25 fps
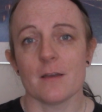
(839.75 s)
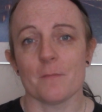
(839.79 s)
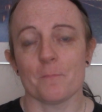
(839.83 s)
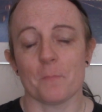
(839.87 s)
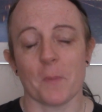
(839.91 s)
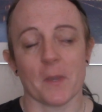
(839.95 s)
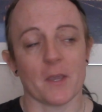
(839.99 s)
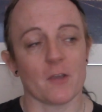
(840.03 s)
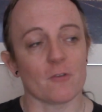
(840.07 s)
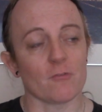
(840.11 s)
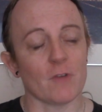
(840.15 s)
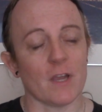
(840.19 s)

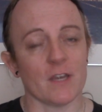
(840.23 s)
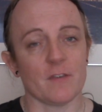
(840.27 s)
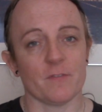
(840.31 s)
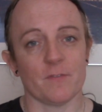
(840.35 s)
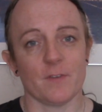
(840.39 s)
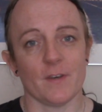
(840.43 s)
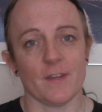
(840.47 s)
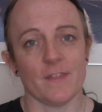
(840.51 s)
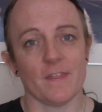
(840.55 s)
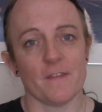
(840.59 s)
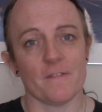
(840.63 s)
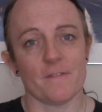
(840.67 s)
Be
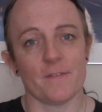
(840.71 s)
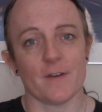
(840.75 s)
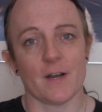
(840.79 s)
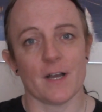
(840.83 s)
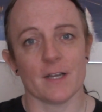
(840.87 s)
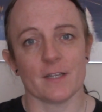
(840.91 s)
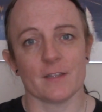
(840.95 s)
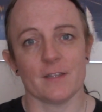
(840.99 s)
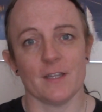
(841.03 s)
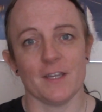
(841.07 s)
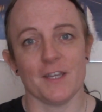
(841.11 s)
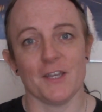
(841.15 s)
grateful in the
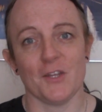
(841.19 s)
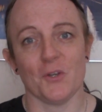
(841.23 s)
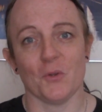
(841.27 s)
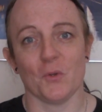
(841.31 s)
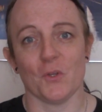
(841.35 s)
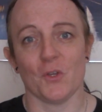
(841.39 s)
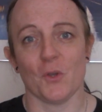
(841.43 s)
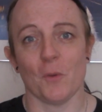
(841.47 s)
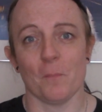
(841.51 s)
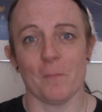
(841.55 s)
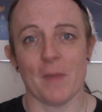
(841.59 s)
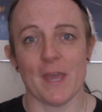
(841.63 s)
fact that,
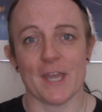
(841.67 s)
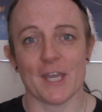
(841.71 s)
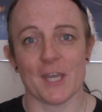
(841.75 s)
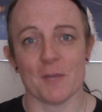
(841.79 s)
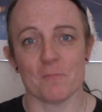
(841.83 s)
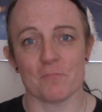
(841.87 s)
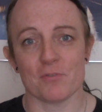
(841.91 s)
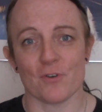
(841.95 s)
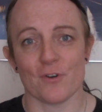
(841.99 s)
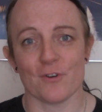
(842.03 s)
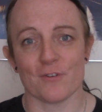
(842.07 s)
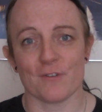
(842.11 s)
you're
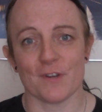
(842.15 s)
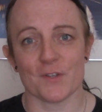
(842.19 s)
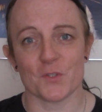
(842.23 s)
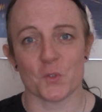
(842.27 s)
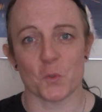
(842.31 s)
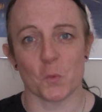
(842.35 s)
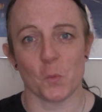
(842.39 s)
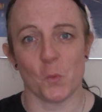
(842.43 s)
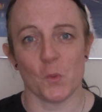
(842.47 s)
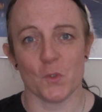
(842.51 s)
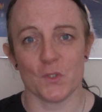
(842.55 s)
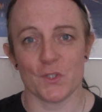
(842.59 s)
making progress
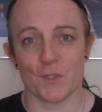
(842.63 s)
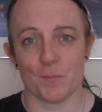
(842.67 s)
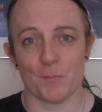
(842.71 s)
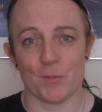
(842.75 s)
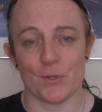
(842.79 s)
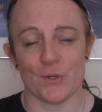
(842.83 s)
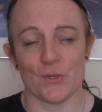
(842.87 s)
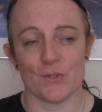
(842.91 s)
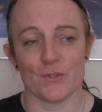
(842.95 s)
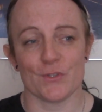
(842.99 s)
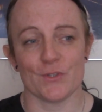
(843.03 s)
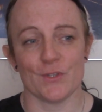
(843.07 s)
towards the
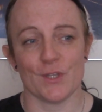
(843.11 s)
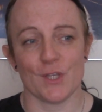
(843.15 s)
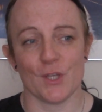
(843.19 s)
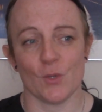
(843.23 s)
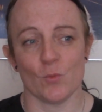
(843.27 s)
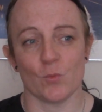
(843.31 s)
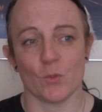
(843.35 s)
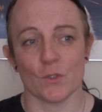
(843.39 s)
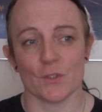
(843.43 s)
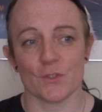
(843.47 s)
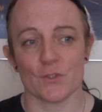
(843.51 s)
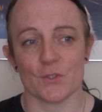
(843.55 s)
person that you
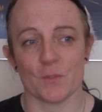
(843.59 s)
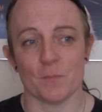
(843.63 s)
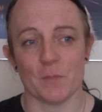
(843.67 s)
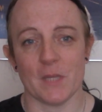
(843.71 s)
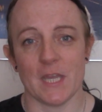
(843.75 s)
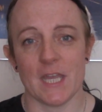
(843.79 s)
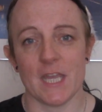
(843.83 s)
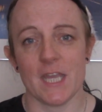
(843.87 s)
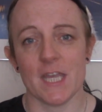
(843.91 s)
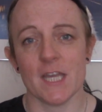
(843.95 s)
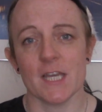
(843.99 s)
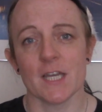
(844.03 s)
want to
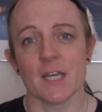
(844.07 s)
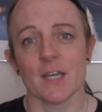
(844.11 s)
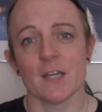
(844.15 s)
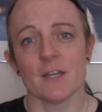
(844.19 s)
be.